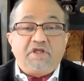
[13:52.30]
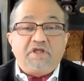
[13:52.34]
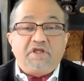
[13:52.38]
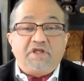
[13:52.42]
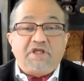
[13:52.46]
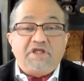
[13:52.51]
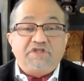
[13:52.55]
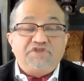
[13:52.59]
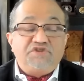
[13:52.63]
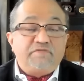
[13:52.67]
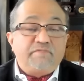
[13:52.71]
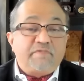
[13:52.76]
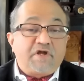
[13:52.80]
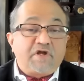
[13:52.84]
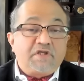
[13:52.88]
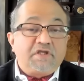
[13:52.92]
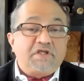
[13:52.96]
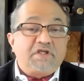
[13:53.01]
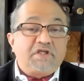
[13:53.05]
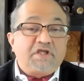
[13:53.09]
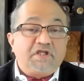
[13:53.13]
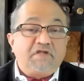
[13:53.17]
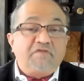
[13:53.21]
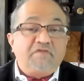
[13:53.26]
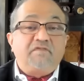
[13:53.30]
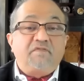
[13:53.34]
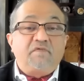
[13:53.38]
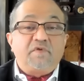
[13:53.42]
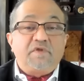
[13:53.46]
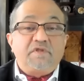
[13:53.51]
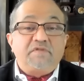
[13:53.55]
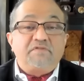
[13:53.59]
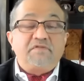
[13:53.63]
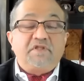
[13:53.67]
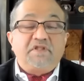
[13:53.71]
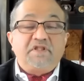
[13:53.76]
hegemonic
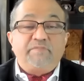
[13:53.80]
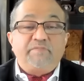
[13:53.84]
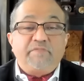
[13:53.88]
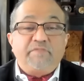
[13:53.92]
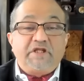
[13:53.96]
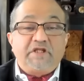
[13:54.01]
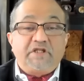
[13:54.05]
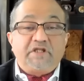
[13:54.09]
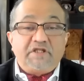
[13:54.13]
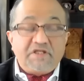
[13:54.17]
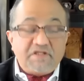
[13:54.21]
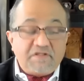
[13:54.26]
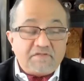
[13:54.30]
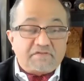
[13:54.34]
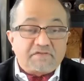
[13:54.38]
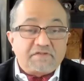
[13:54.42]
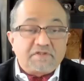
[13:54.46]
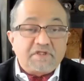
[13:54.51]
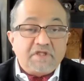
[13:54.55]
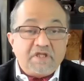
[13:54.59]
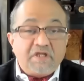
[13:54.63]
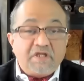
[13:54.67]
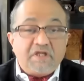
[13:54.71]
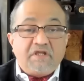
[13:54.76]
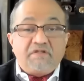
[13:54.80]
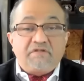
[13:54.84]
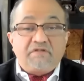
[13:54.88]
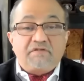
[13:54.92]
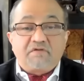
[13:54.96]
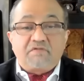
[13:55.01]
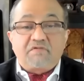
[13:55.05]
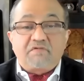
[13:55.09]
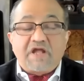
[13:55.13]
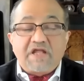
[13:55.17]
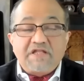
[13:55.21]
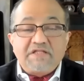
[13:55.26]
influence in the Middle East. So
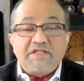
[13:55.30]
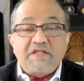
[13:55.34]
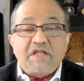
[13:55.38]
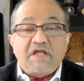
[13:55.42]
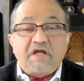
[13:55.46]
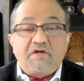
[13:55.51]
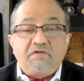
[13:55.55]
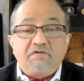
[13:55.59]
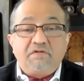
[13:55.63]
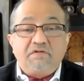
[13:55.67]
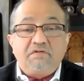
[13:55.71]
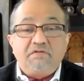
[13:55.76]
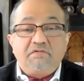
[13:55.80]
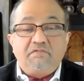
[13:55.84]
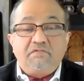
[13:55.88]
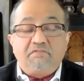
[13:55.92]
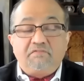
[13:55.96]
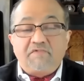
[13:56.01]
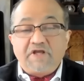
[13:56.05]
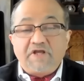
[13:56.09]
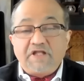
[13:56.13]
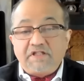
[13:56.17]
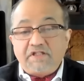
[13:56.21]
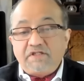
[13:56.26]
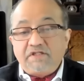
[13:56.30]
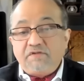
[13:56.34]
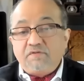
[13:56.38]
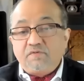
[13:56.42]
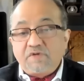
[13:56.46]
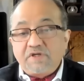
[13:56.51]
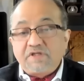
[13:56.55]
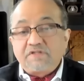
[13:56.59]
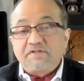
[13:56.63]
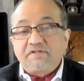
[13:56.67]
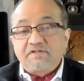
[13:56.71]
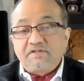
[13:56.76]
right now, while the U
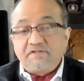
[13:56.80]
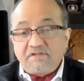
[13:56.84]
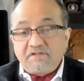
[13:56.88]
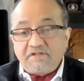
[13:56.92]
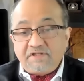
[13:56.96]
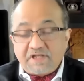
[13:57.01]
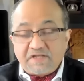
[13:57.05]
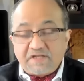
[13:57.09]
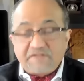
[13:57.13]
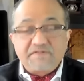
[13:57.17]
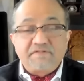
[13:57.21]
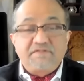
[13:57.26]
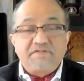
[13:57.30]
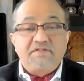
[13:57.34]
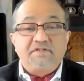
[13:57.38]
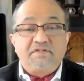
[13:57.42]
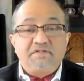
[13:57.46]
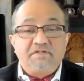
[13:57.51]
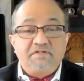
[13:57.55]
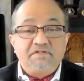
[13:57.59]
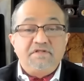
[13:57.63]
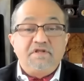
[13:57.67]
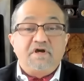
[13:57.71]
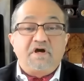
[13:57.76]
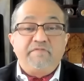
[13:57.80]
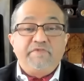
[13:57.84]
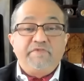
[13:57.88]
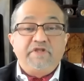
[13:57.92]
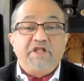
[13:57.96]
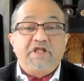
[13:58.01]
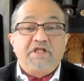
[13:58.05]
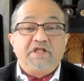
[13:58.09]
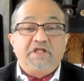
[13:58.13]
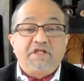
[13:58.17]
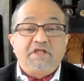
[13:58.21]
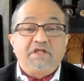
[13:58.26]
S does
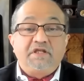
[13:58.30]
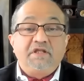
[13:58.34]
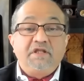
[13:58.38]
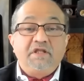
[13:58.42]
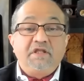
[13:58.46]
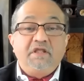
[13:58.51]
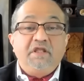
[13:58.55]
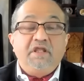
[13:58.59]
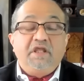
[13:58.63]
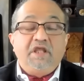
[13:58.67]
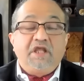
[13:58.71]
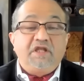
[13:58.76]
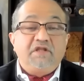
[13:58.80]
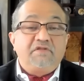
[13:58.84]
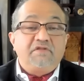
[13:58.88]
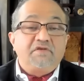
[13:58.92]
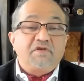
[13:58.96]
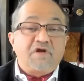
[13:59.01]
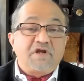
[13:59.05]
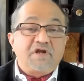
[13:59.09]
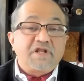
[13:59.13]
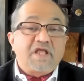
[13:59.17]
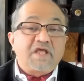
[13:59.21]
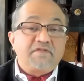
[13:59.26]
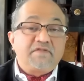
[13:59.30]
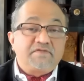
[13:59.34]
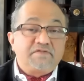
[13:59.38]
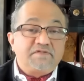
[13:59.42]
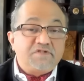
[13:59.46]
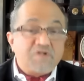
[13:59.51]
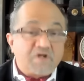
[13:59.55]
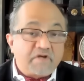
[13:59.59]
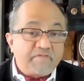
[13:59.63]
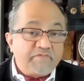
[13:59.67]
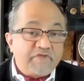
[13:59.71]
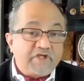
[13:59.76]
dominate it, it is not as
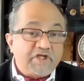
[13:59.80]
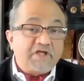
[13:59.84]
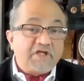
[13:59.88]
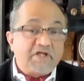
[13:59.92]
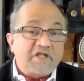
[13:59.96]
dominant